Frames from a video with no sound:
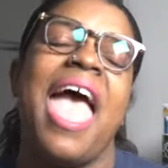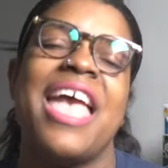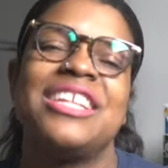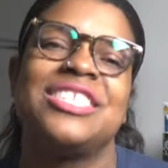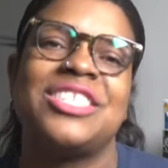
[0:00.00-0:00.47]

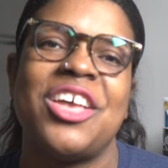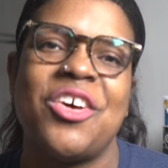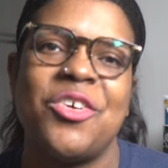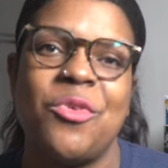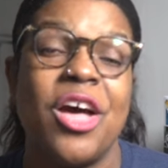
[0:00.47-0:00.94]
And
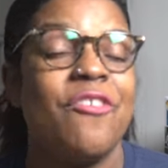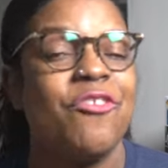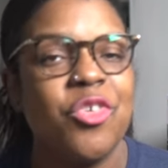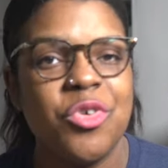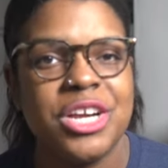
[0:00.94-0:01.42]
so, of
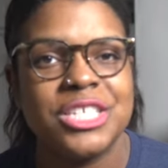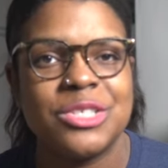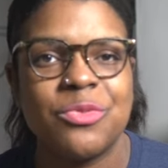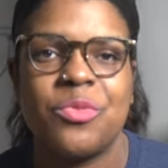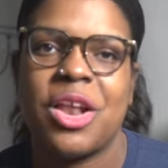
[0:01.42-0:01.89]
course,
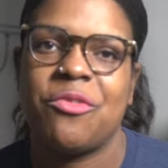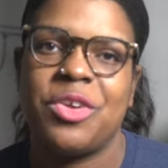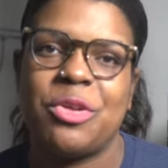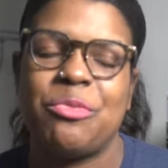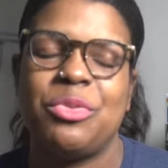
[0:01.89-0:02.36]
when I
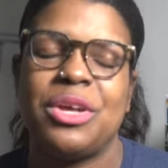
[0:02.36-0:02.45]
read a